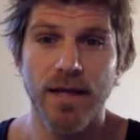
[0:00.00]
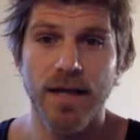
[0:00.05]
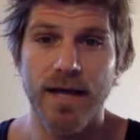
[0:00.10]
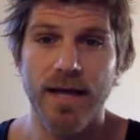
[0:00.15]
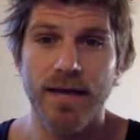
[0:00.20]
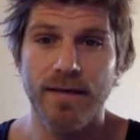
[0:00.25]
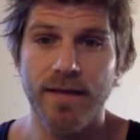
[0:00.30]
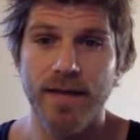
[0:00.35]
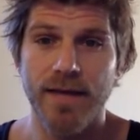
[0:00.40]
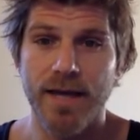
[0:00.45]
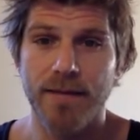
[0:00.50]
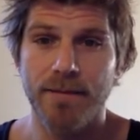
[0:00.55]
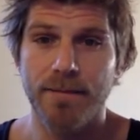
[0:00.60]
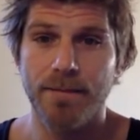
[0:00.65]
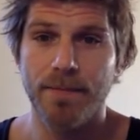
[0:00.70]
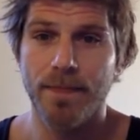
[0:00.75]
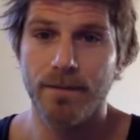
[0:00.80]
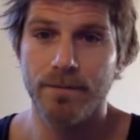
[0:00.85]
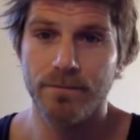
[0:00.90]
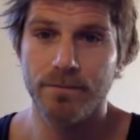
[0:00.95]
And then
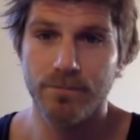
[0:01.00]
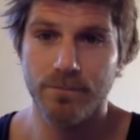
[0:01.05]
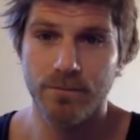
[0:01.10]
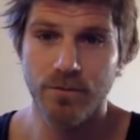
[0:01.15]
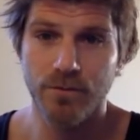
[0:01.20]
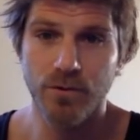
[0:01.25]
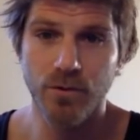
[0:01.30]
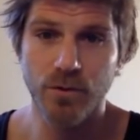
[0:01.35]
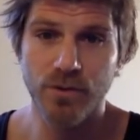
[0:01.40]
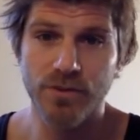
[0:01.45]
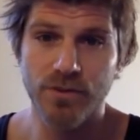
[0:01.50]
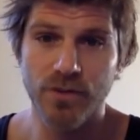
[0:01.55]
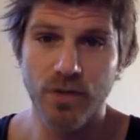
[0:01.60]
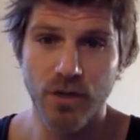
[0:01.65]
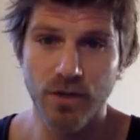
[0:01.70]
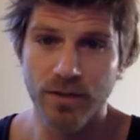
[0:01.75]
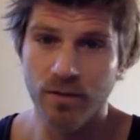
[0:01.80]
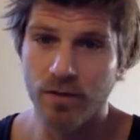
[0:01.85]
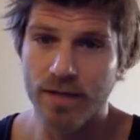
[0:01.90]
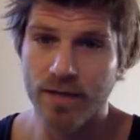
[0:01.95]
no
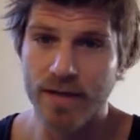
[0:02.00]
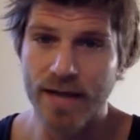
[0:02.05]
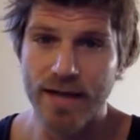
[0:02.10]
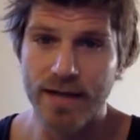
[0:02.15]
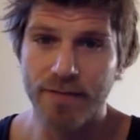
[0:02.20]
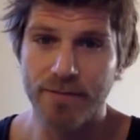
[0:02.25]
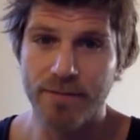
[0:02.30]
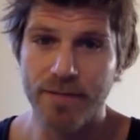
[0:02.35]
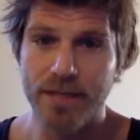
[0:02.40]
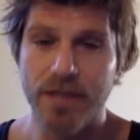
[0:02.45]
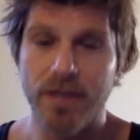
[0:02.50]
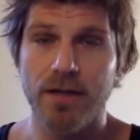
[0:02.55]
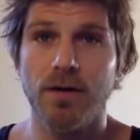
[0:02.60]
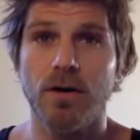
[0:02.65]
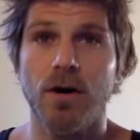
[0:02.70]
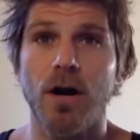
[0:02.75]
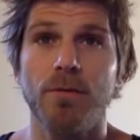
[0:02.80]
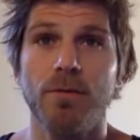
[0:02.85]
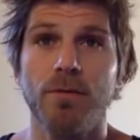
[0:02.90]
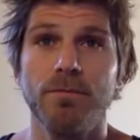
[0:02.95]
salt and organic peanut or
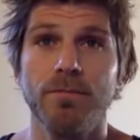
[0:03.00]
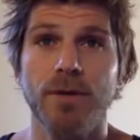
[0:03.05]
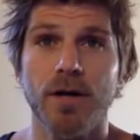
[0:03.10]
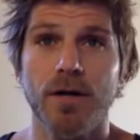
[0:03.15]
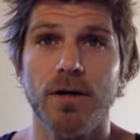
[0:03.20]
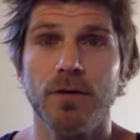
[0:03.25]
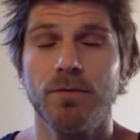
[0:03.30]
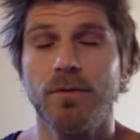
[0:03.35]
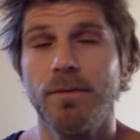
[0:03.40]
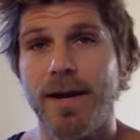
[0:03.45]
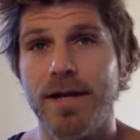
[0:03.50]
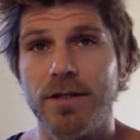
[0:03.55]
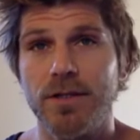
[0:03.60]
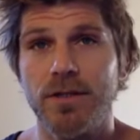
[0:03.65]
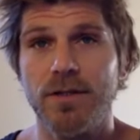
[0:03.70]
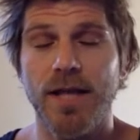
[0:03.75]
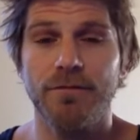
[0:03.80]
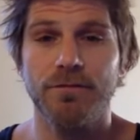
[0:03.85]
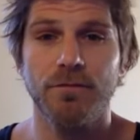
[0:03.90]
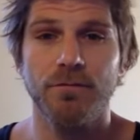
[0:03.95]
almond butter. We
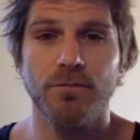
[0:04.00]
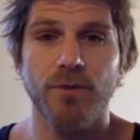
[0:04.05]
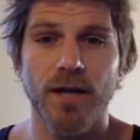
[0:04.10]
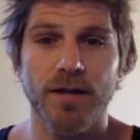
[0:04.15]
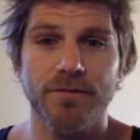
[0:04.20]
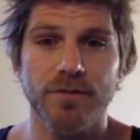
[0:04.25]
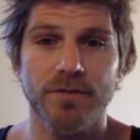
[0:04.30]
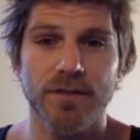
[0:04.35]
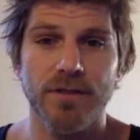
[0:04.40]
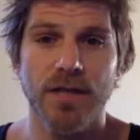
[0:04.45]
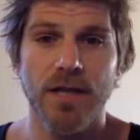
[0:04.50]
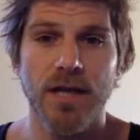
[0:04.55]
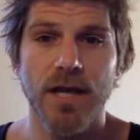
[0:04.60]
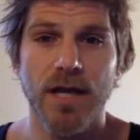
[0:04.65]
mentioned that for breakfast.